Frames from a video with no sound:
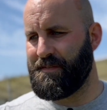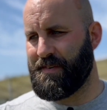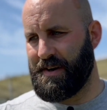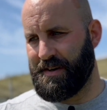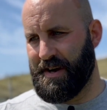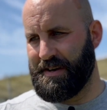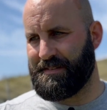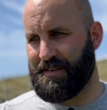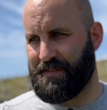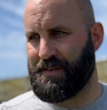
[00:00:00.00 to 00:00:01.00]
Friday night is
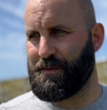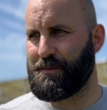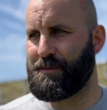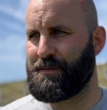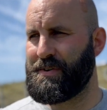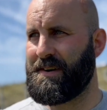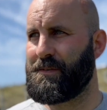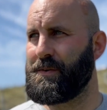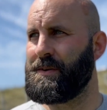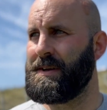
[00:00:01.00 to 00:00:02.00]
difficult with
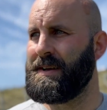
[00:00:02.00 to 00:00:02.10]
travel,